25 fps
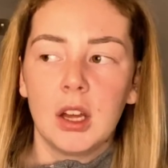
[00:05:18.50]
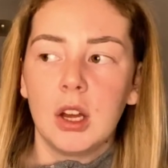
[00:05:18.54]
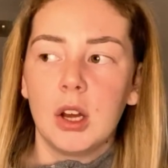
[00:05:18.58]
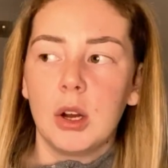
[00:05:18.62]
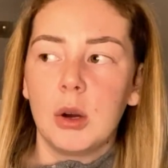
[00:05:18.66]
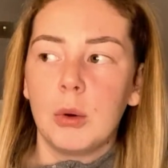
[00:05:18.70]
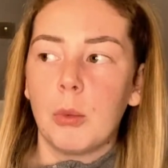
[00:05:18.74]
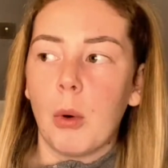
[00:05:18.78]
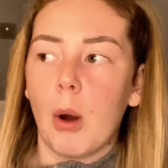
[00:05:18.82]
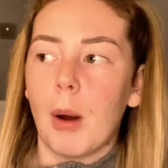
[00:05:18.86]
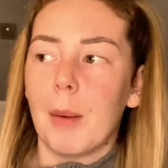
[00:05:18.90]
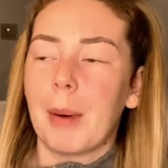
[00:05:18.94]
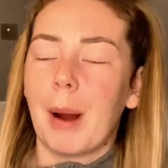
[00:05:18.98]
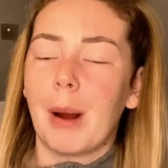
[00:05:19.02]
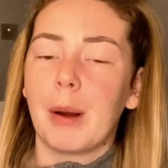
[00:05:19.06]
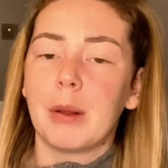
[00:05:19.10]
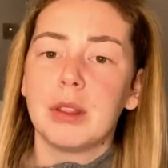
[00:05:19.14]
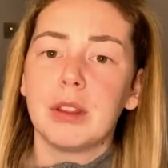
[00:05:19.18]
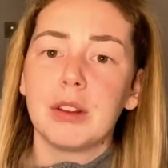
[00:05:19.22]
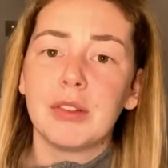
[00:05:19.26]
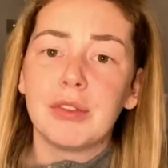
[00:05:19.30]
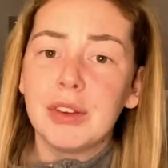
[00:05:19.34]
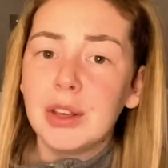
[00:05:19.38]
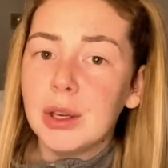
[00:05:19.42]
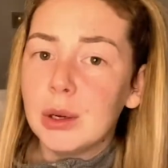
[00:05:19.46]
what about in
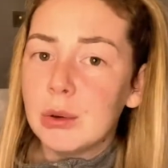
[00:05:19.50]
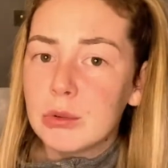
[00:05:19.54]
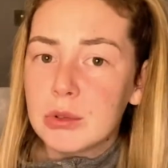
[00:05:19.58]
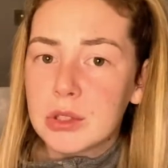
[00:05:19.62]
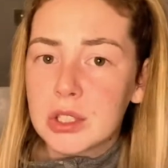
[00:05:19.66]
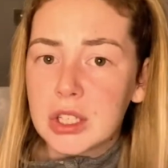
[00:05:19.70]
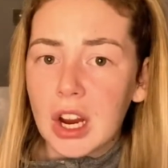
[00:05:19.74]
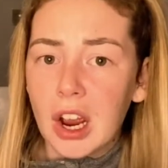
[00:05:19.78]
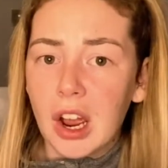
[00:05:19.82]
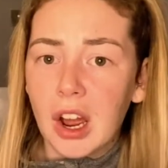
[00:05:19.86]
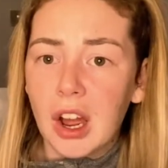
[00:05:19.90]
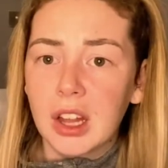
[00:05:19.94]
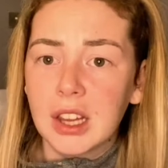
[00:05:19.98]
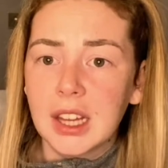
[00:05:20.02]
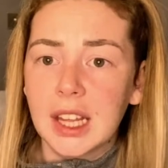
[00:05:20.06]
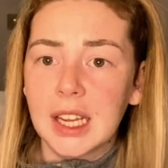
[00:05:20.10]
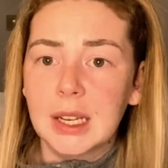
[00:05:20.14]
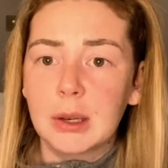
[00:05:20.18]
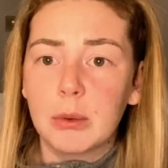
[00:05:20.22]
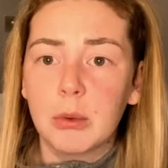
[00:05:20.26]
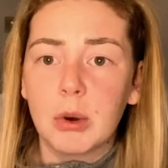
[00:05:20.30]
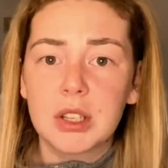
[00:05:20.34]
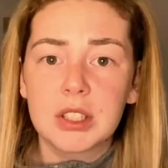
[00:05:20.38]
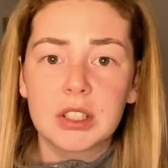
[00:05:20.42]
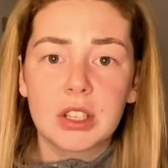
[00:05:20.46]
the future,
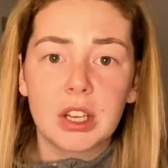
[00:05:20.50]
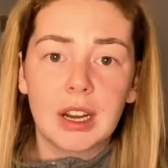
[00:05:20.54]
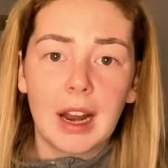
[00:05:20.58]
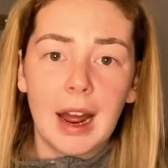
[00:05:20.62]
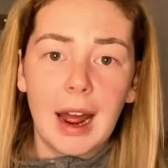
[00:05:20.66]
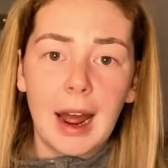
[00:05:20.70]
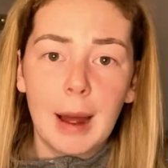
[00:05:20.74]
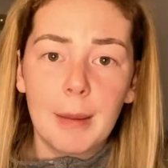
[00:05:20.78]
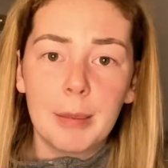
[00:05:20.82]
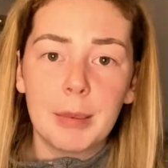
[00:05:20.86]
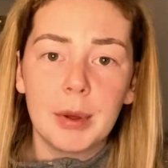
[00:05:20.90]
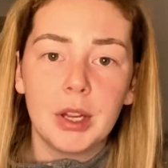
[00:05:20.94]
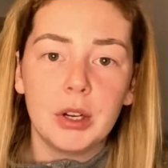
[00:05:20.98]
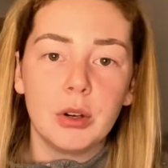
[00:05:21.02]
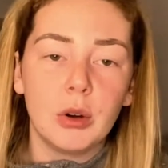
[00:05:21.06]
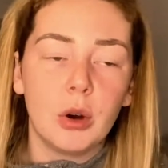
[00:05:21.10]
like what's going to happen,